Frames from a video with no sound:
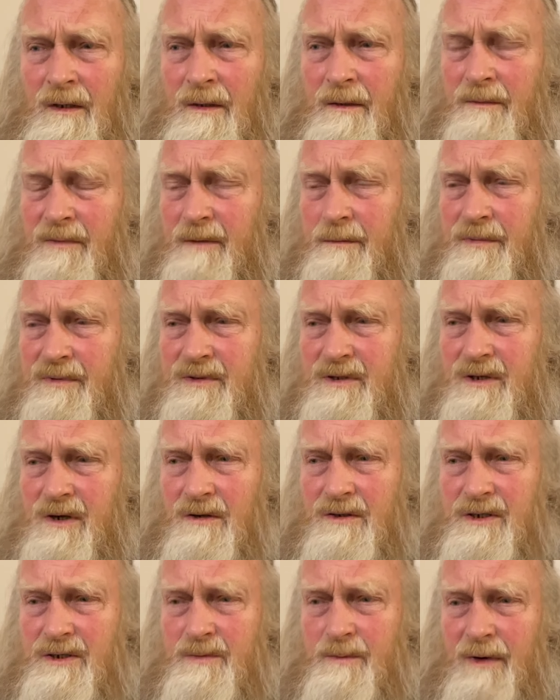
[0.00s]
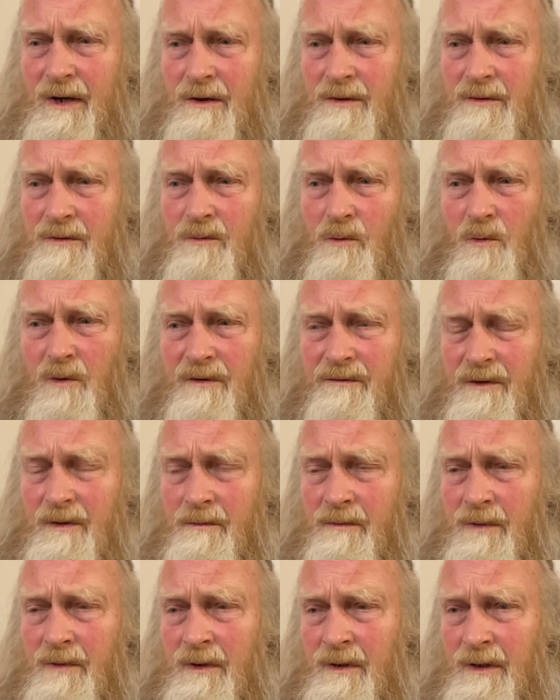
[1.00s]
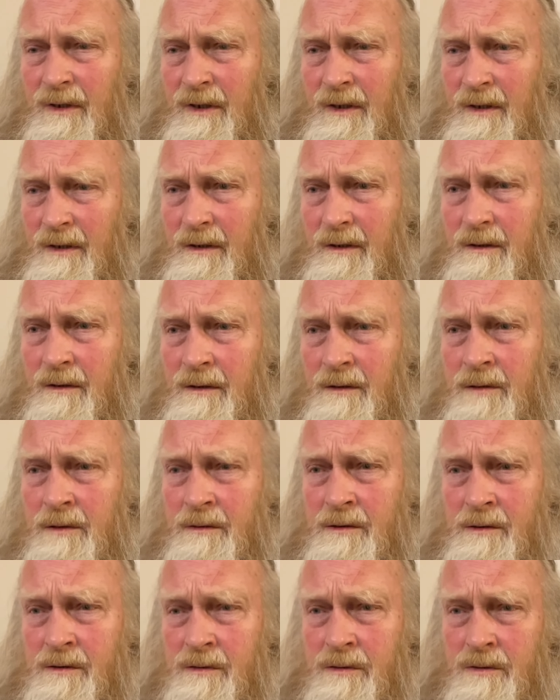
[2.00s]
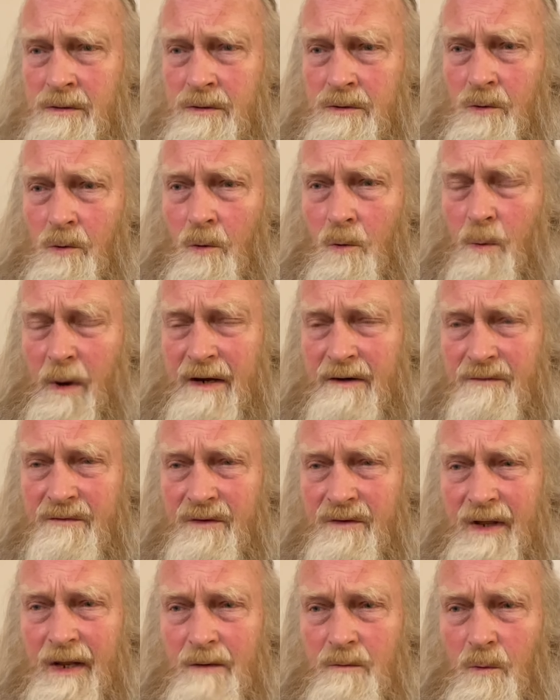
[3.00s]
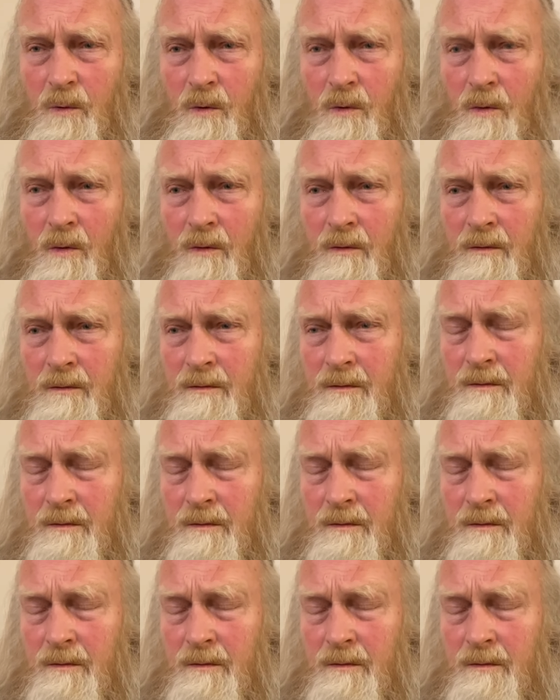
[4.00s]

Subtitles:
the Scottish bloke, all of them, all went for that war.